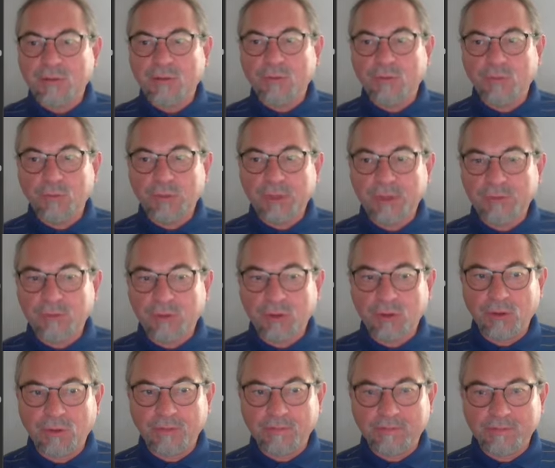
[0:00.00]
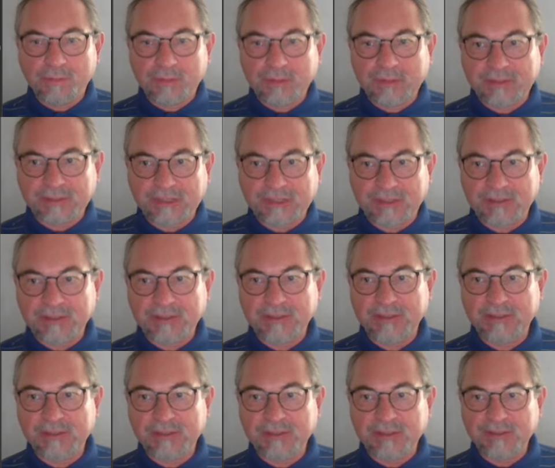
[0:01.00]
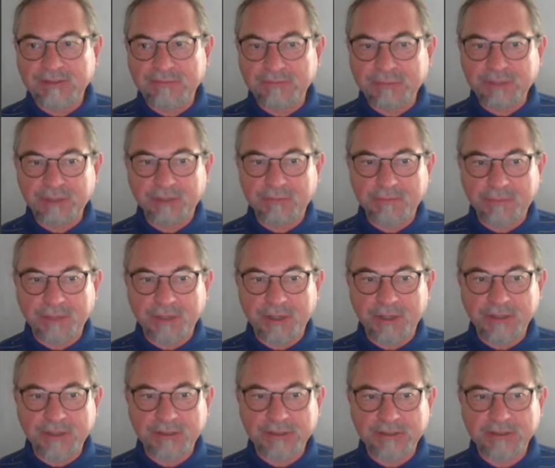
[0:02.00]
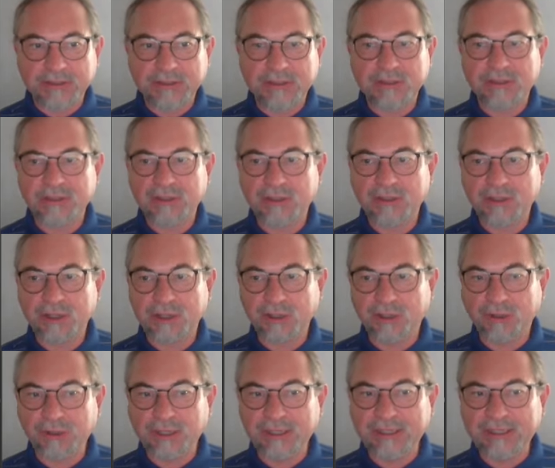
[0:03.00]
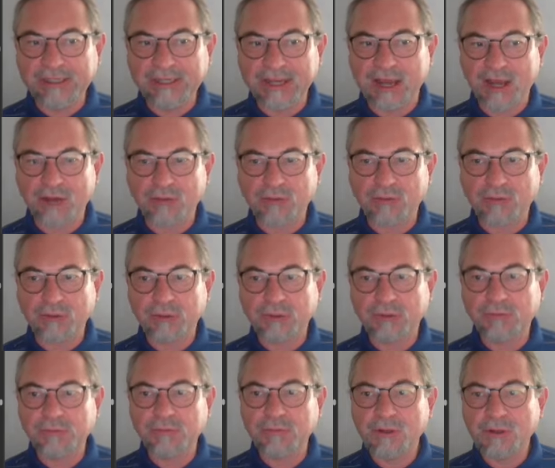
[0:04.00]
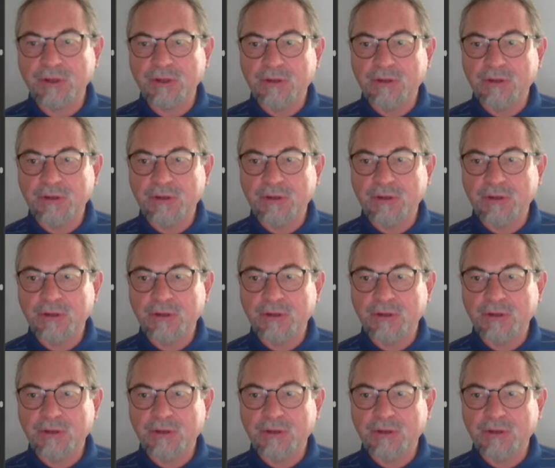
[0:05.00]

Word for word: we will present in this middle part a greedy algorithm